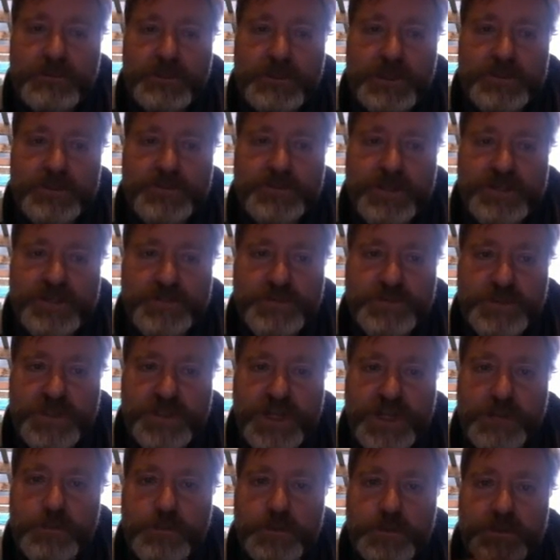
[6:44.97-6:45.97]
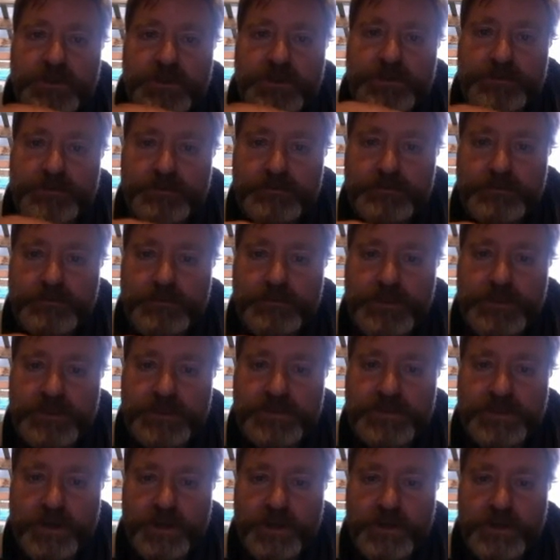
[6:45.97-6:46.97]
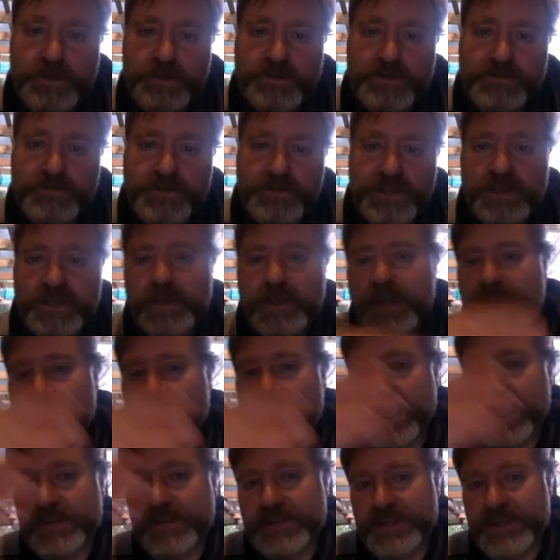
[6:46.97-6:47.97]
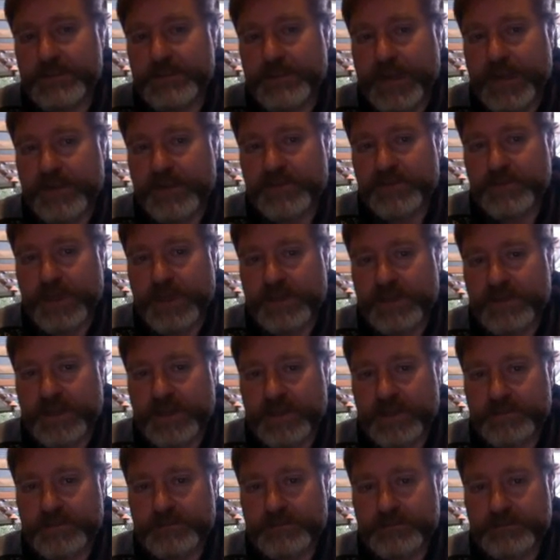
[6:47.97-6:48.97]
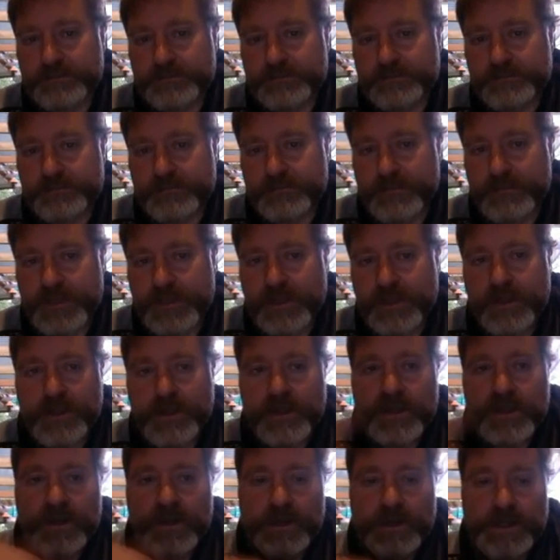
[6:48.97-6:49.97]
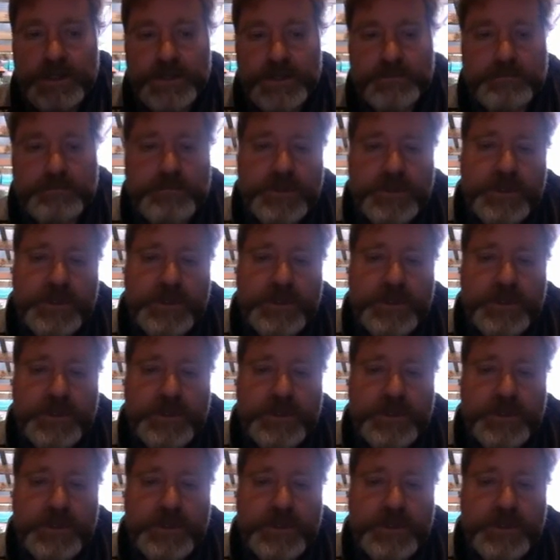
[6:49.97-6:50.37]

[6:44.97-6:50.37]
are transmitted upward into the ionosphere, and then they bounce back down.